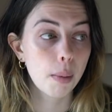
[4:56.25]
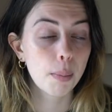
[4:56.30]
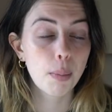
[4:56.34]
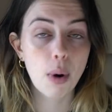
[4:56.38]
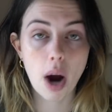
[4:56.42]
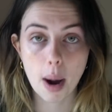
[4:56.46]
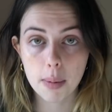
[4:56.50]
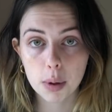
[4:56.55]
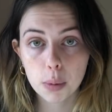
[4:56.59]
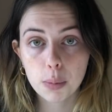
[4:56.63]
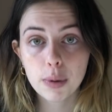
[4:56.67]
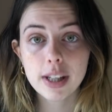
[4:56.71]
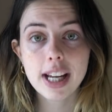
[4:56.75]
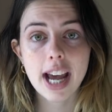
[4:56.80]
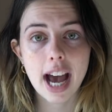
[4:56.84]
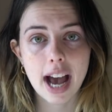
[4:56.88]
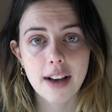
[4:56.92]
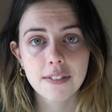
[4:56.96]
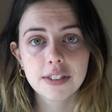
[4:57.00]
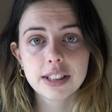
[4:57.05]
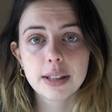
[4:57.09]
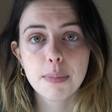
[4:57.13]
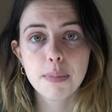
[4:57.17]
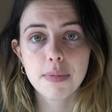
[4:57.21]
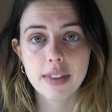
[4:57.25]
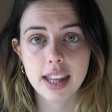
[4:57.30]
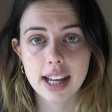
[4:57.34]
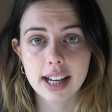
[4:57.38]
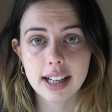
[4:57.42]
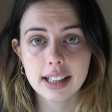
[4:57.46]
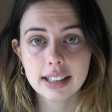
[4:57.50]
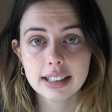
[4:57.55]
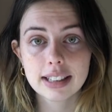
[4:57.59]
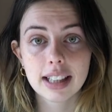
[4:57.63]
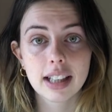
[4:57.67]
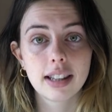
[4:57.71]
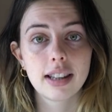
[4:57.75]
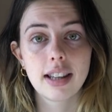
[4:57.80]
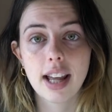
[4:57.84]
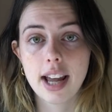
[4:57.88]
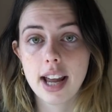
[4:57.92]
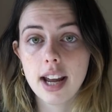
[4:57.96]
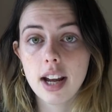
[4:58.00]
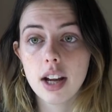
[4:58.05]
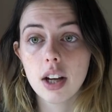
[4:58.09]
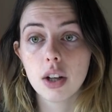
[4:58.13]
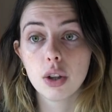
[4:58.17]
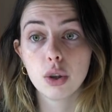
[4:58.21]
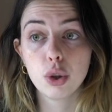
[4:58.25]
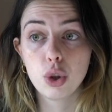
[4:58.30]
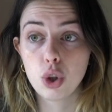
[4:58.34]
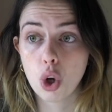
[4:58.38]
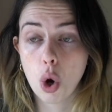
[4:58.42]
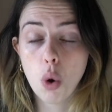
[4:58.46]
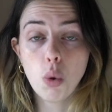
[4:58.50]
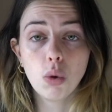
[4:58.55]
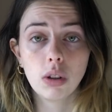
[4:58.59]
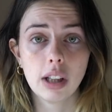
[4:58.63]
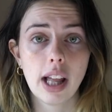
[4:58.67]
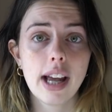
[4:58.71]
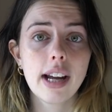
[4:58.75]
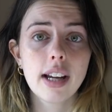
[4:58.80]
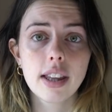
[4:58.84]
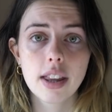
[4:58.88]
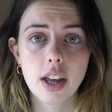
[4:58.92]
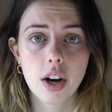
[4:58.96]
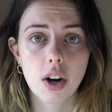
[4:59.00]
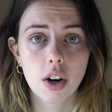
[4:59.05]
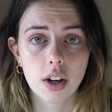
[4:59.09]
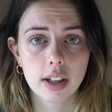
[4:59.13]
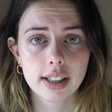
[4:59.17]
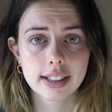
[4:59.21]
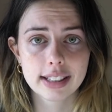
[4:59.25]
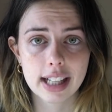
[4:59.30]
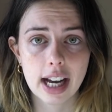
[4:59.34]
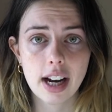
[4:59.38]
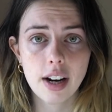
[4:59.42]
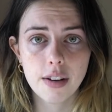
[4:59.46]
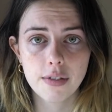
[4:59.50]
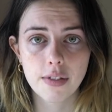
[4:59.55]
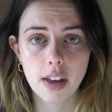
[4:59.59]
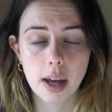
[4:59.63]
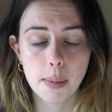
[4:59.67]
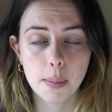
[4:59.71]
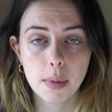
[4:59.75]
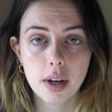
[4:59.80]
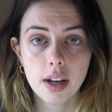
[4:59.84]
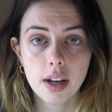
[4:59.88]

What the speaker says: probably have some things that they don't like that are inside of them.